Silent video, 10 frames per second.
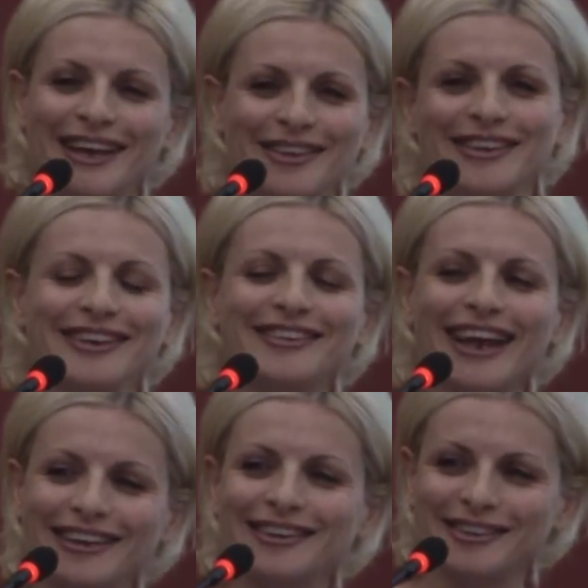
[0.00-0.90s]
Since
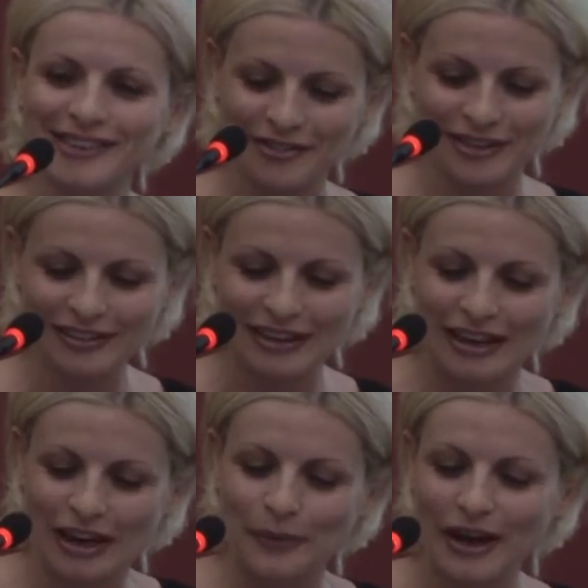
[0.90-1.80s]
'97,
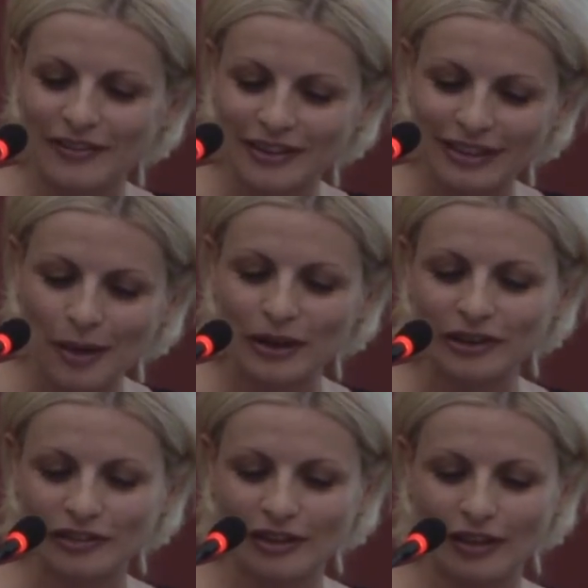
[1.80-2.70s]
we have established